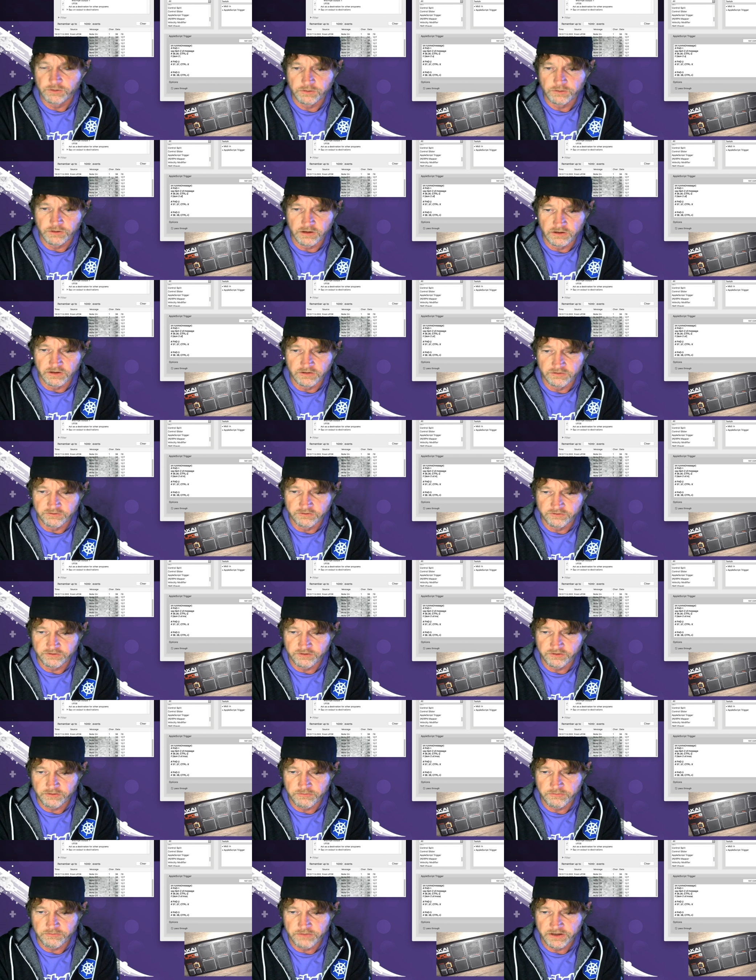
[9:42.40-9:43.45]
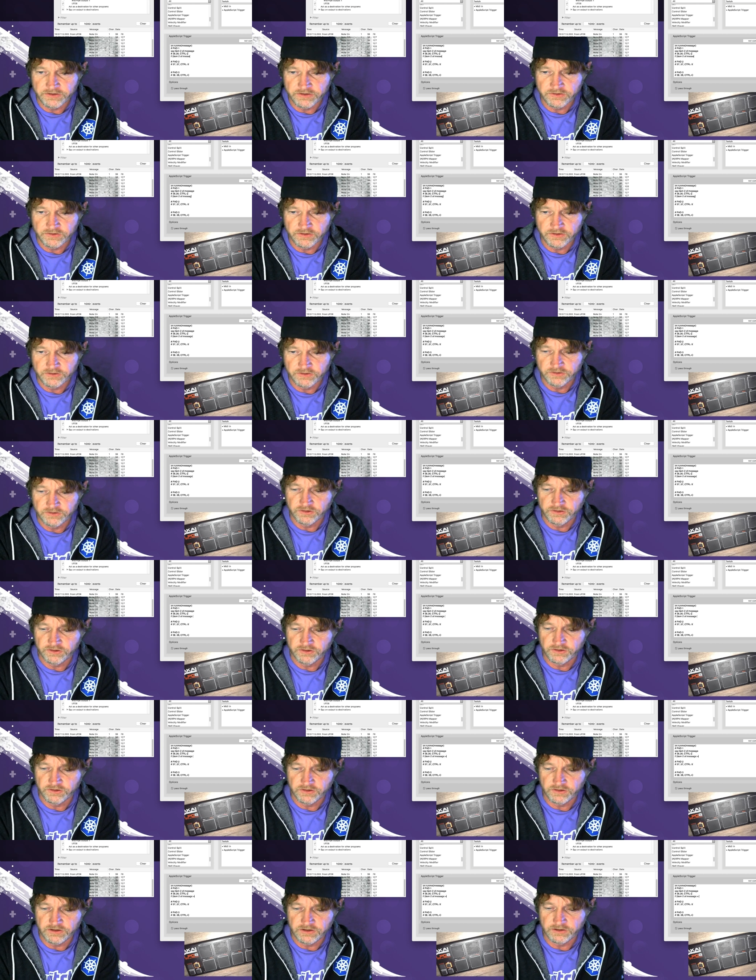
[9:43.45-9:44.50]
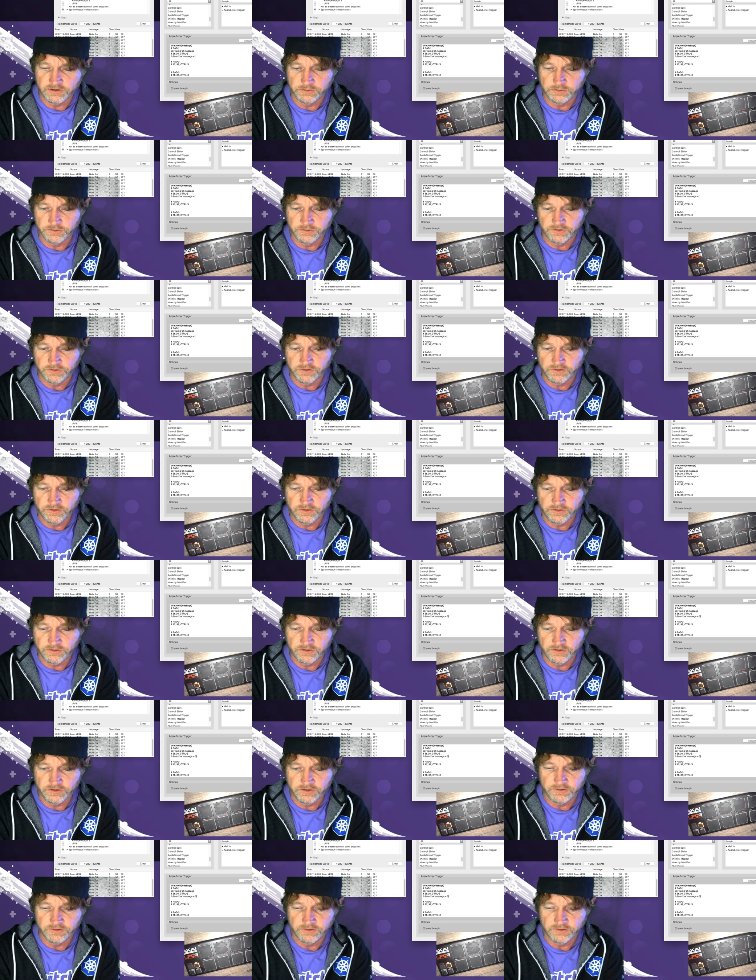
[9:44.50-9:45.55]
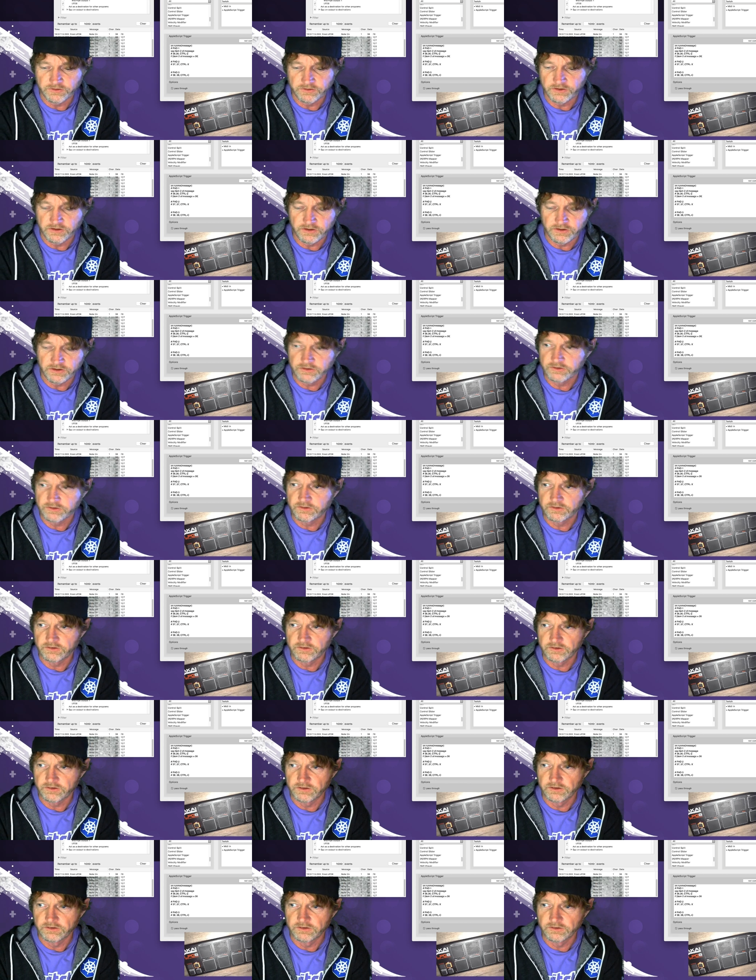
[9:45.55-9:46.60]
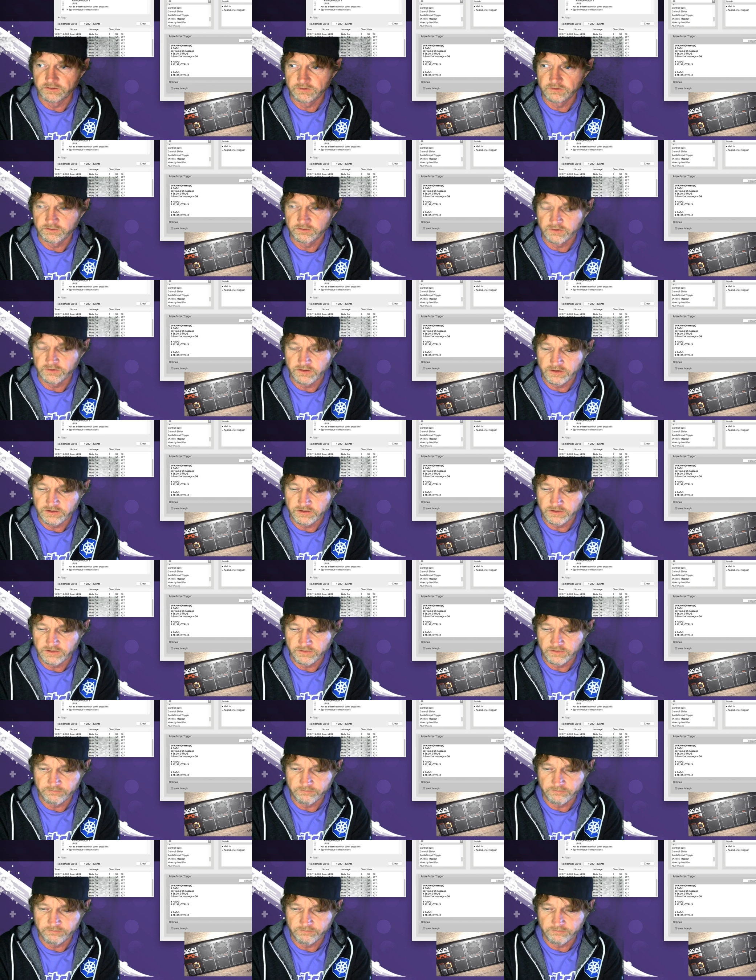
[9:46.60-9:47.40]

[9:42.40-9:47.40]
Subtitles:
of message equals 36, right?